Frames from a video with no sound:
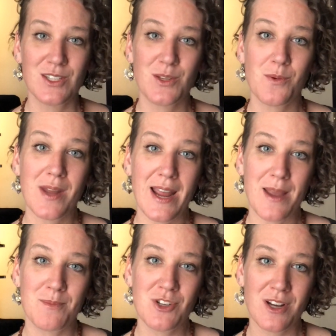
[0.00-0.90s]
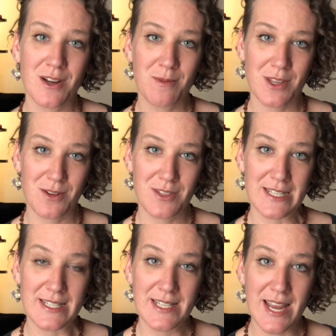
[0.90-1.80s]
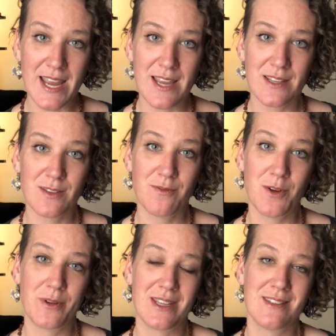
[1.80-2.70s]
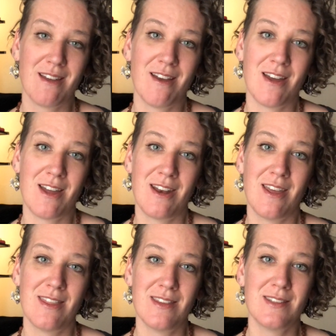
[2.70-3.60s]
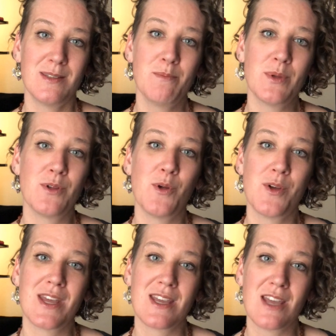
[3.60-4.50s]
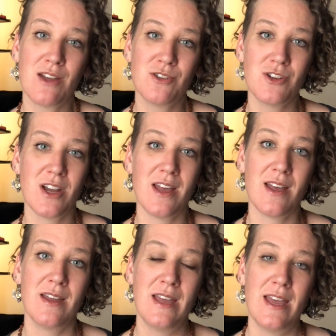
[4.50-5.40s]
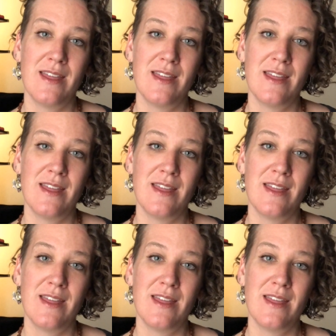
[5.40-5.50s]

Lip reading: So what I'm sharing with you today is a focus on the symbol or the yantra